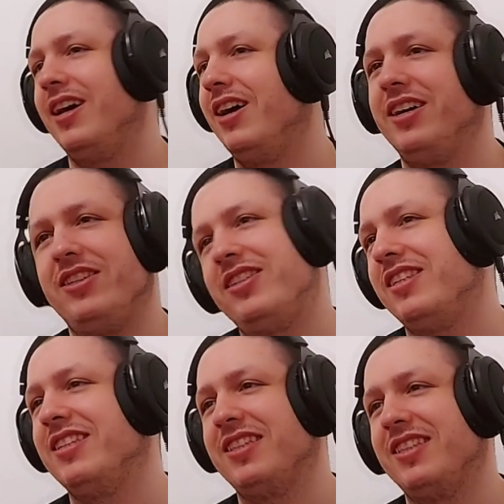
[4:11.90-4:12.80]
Alright.
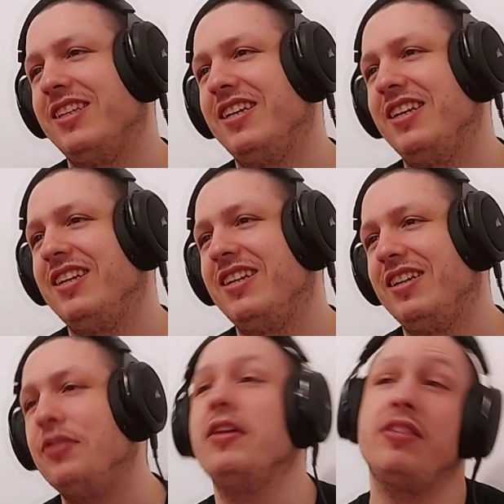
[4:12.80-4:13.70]

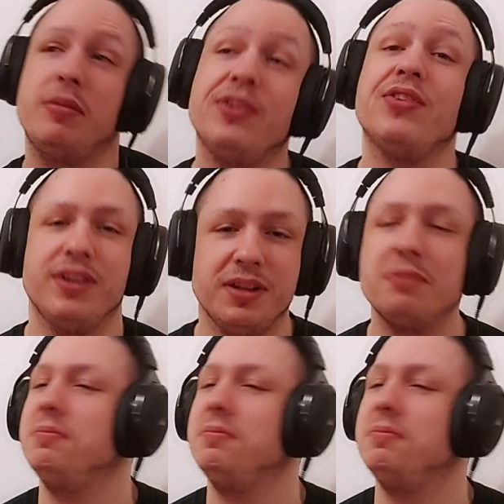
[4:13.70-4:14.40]
So that's animation.